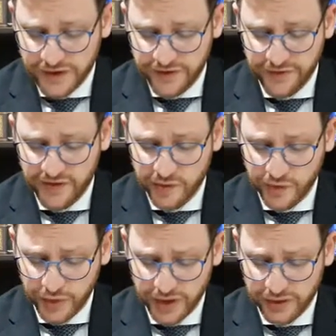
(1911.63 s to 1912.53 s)
the difference
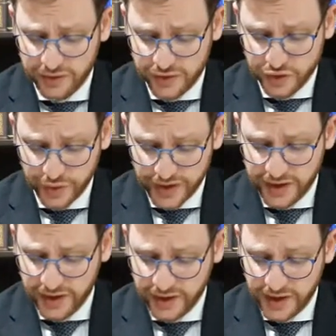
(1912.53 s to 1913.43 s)
between
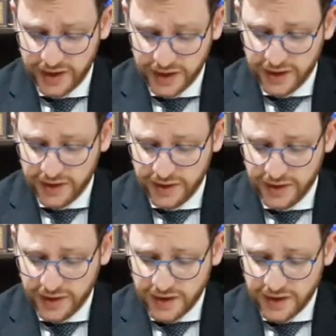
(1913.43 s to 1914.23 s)
drinking and eating?